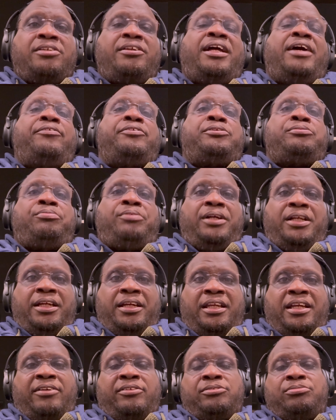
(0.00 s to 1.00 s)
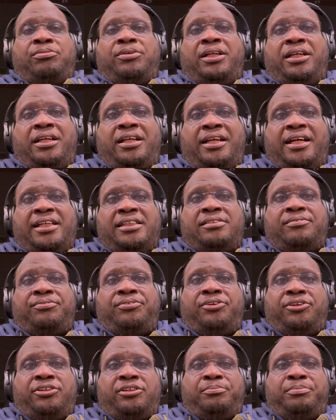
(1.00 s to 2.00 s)
So that was really that was really nice of
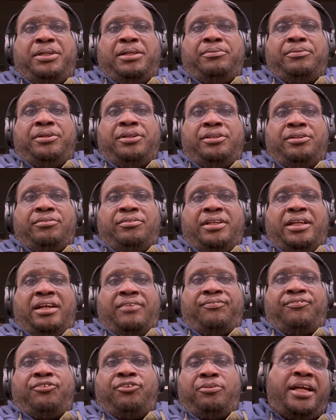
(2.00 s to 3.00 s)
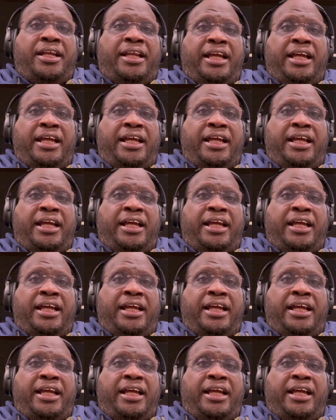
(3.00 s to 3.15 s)
her to be able to do that for. Me.